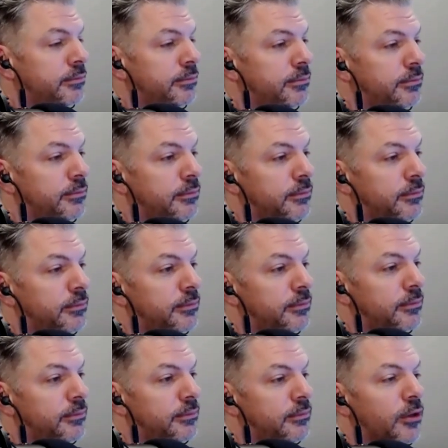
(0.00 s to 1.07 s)
thank you ryan
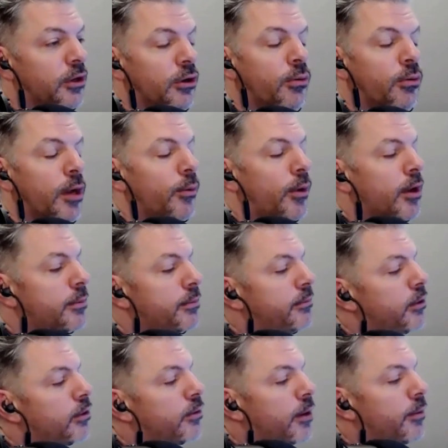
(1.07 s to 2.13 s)
you're quite welcome.
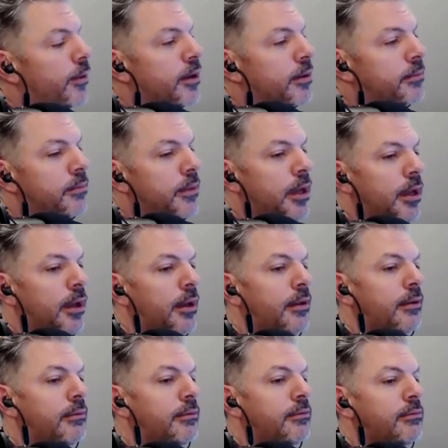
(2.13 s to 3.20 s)
You're quite welcome.
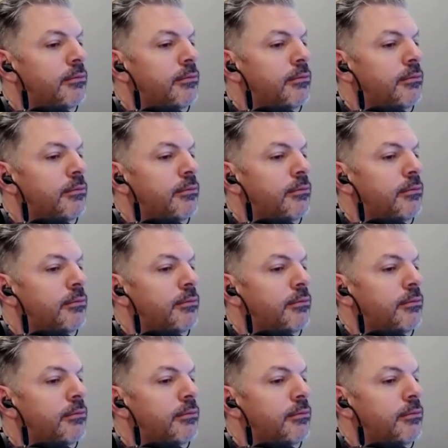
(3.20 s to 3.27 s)
Uh,